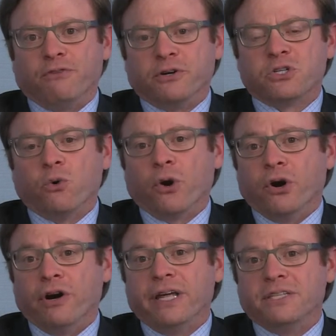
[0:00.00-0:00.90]
first
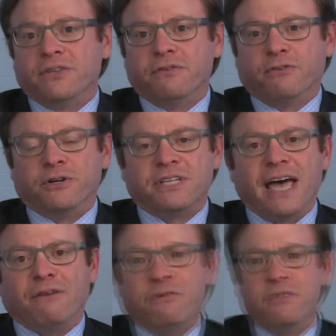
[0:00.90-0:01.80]
quarter and into the first
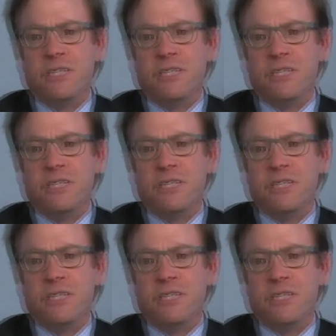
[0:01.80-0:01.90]
half of the